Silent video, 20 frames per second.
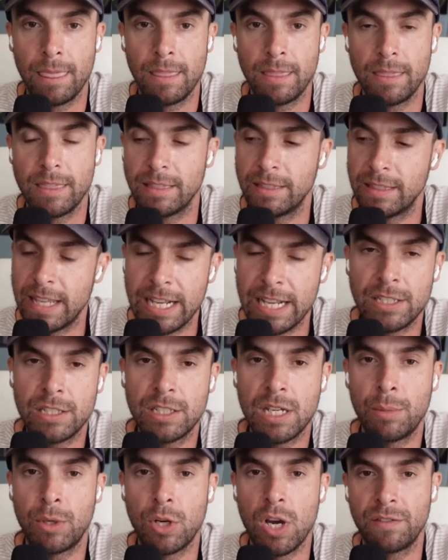Lance is
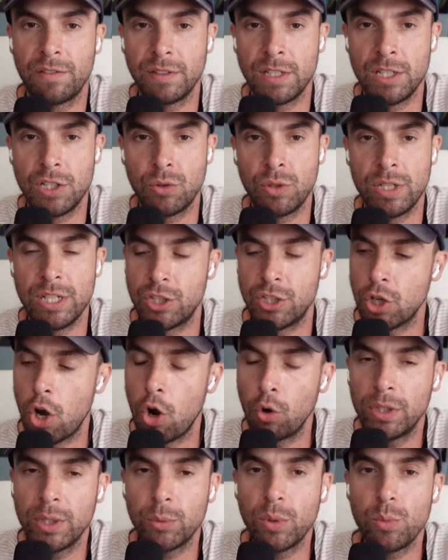coming off an injury. He's
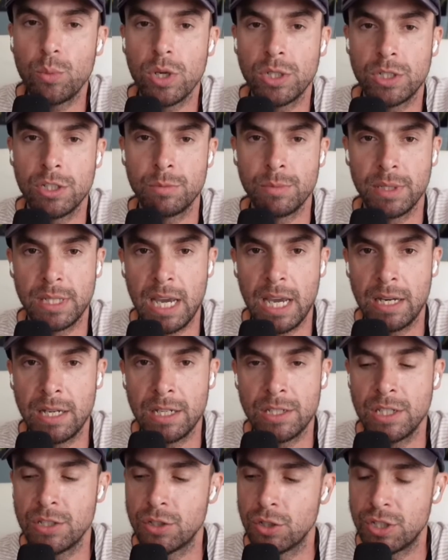totally reworked his
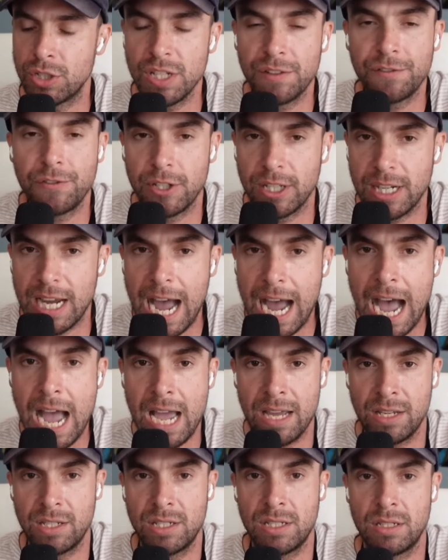mechanics. These are different
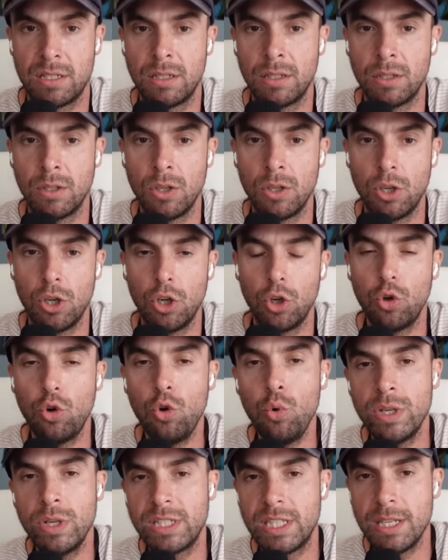guys
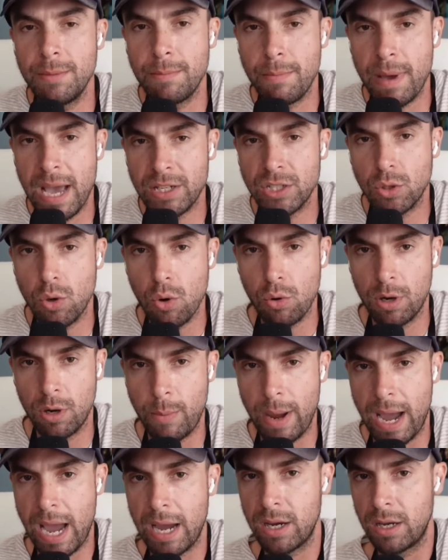who is the best
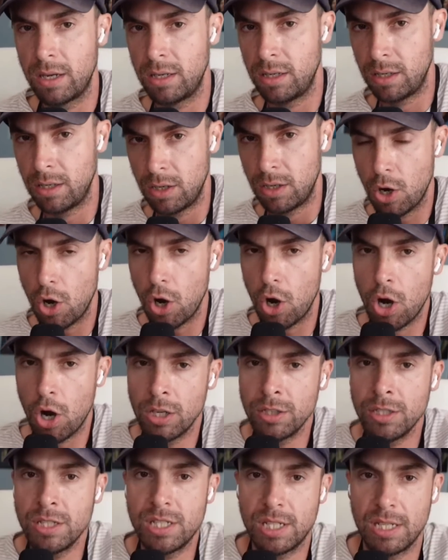quarterback
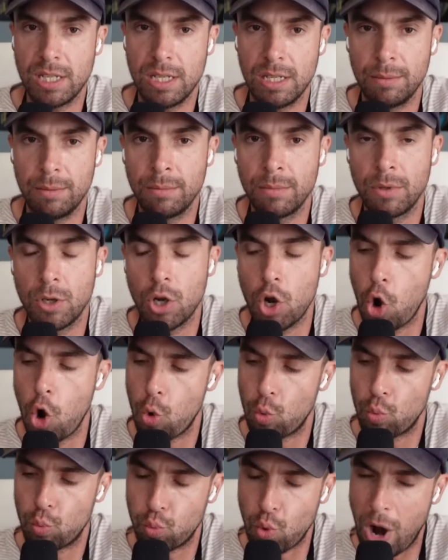on the team
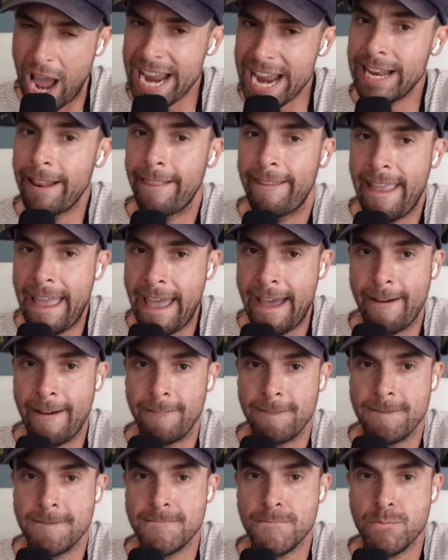right now?
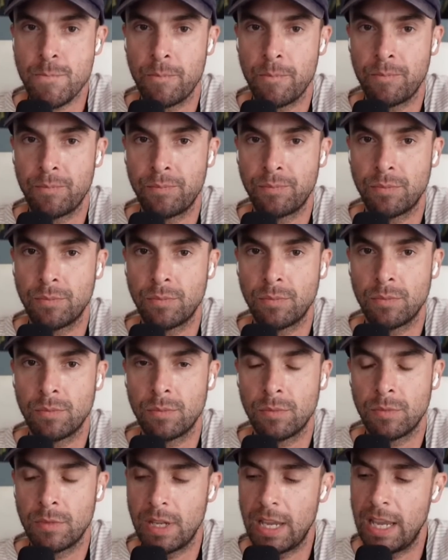
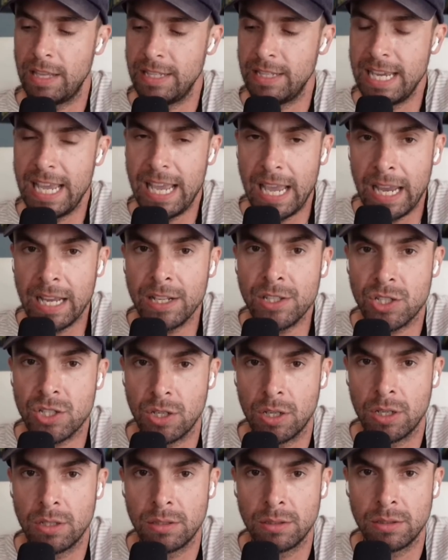And the
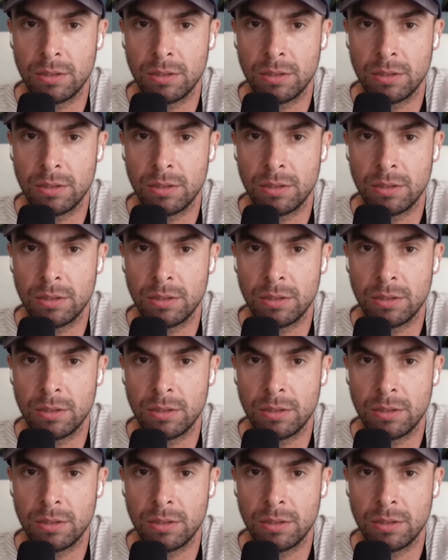answer